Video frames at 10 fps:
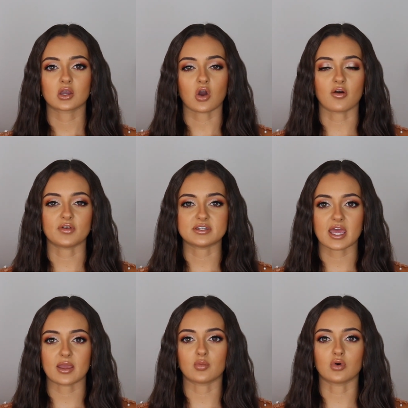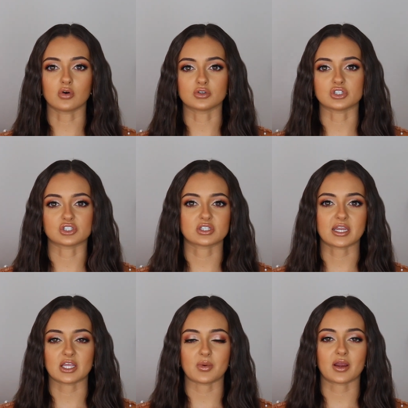coffee table, just
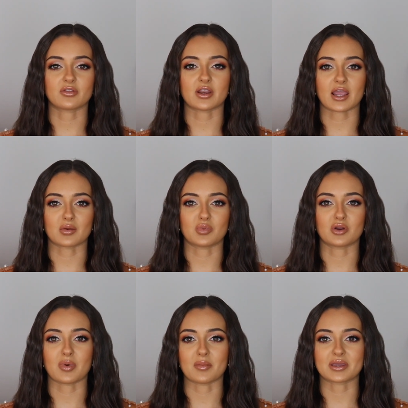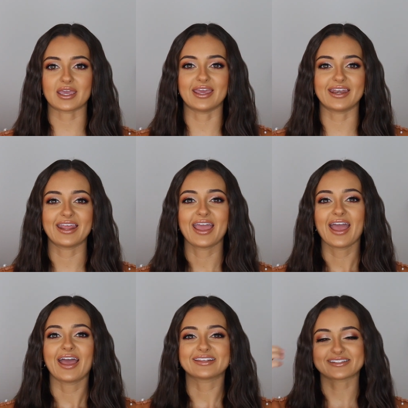anywhere that I can put a pumpkin.
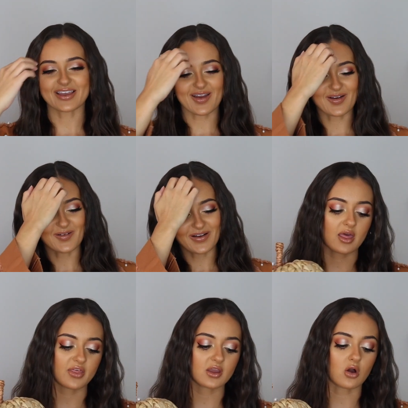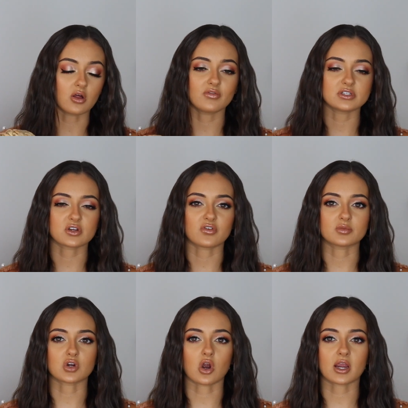So I think all of these are from
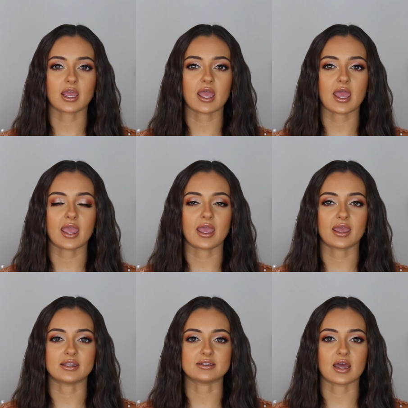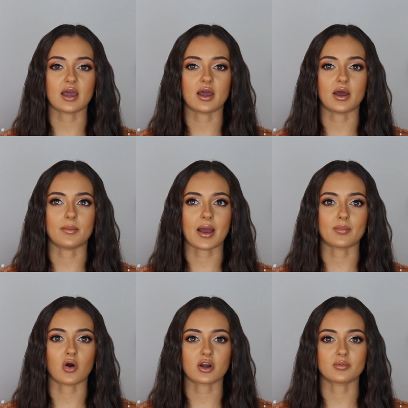Target, and I
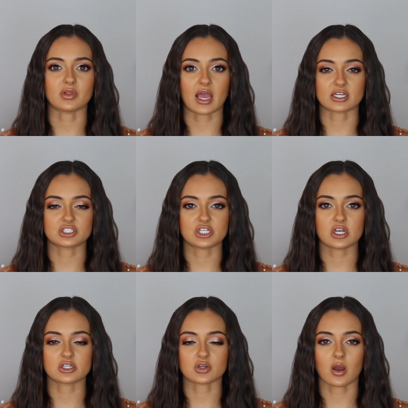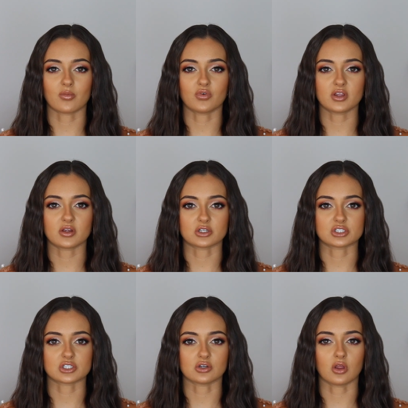bought them last year, so hopefully they're
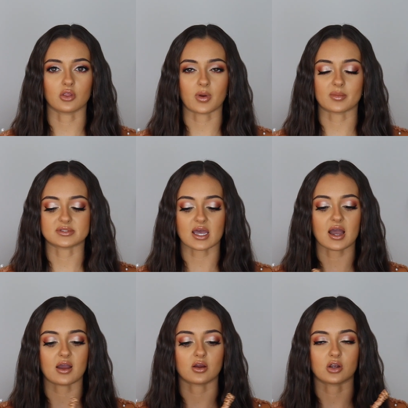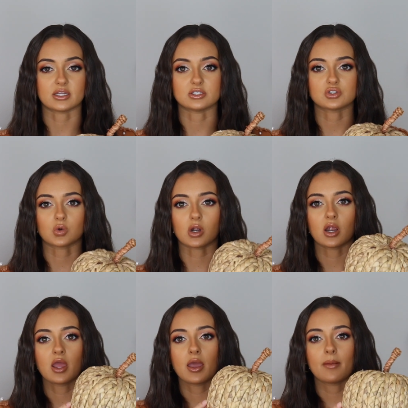still on the website or in
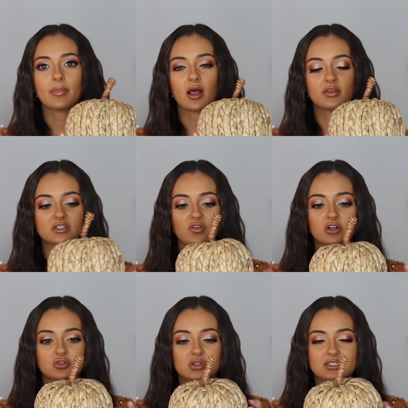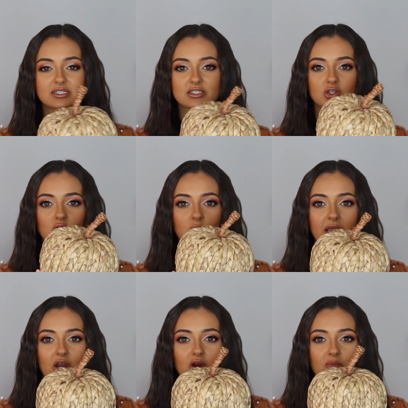store. But this first one is this little
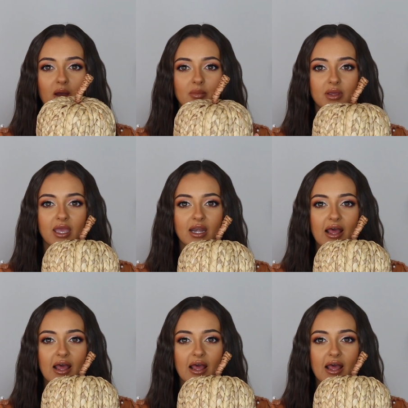wicker pumpkin.